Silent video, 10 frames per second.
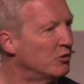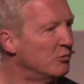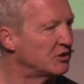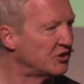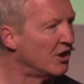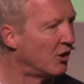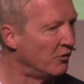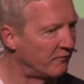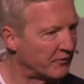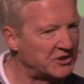who was
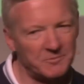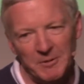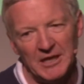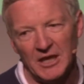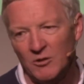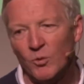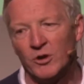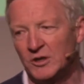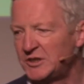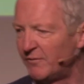known for speaking
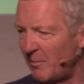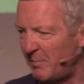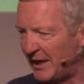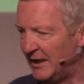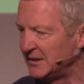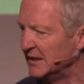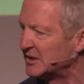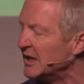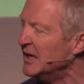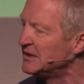words of
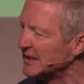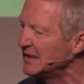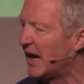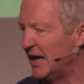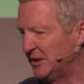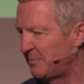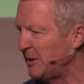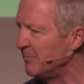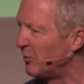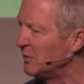repentance to God's
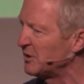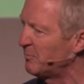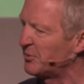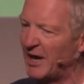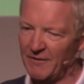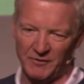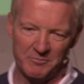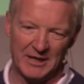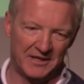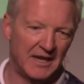people was a prophet
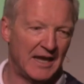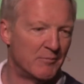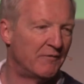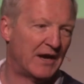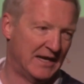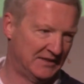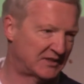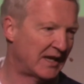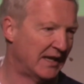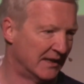by the name of
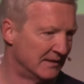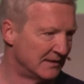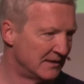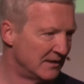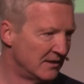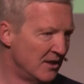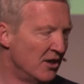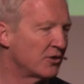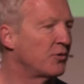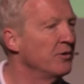Isaiah.
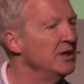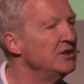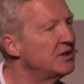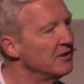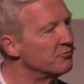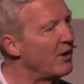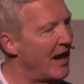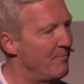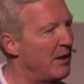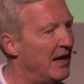According to the
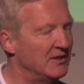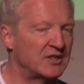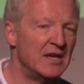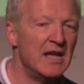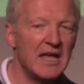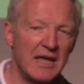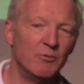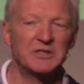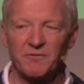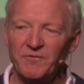rabbis, he
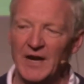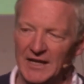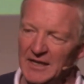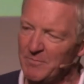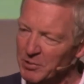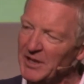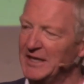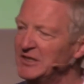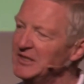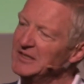was finally
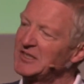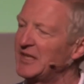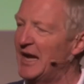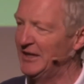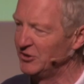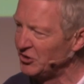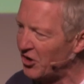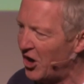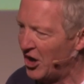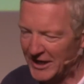placed inside a
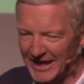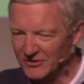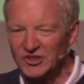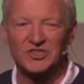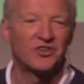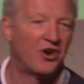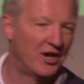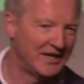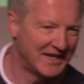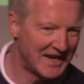log and
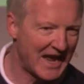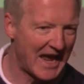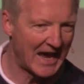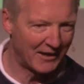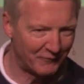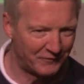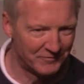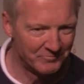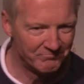sawn in half.